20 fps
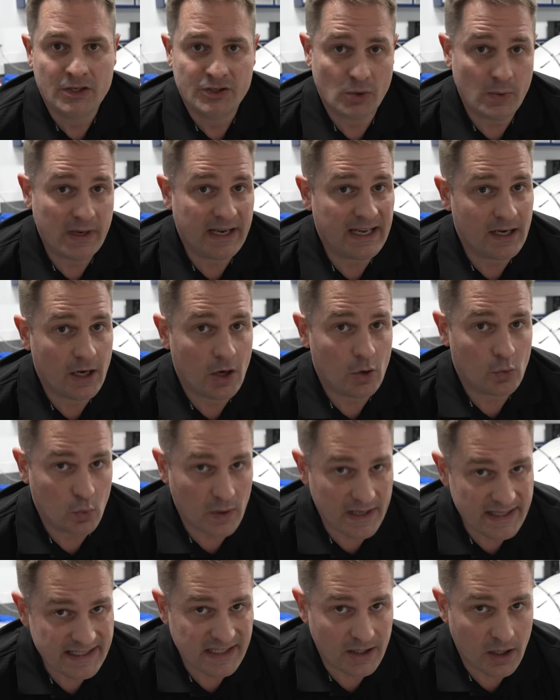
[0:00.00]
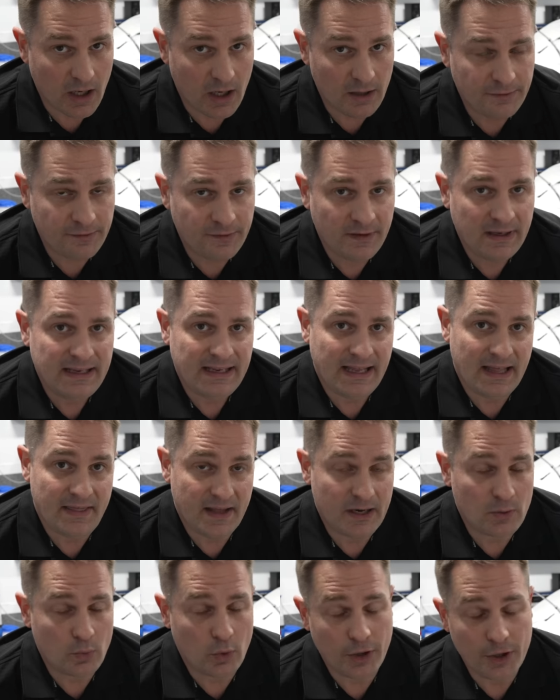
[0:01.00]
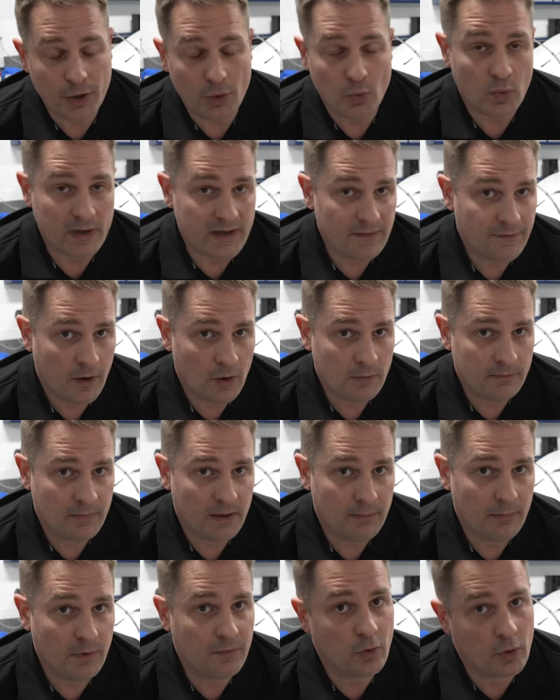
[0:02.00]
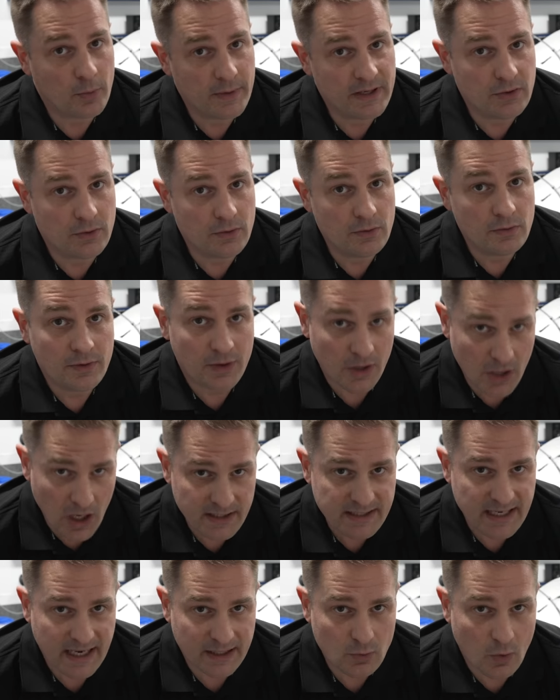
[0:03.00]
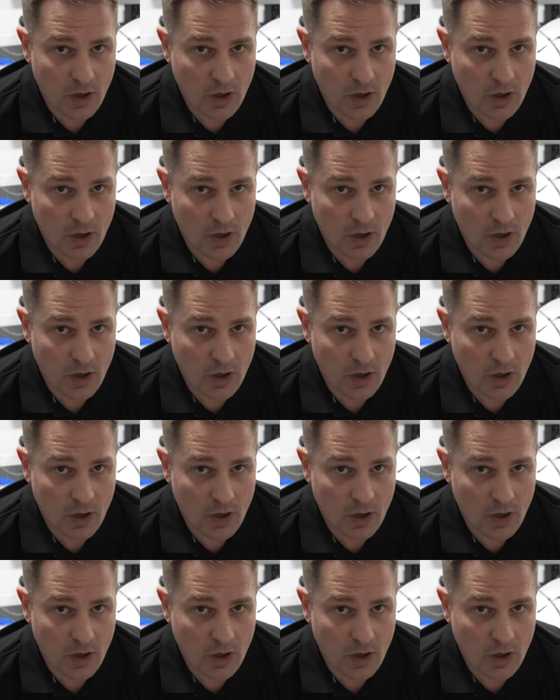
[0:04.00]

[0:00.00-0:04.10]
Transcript: so we can rinse it off. And then we're gonna refoam before we do the contact